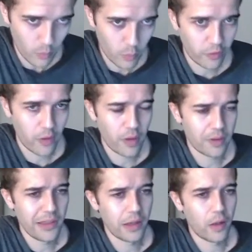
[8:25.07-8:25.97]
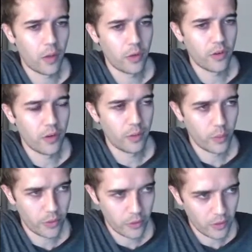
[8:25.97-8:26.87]
we're starting to get close here
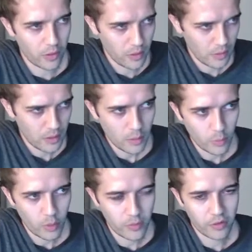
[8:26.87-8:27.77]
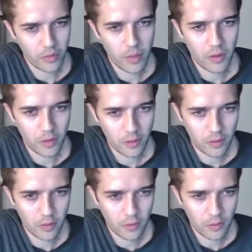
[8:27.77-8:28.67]
with the previously
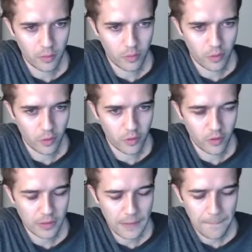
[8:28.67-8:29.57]
mentioned research.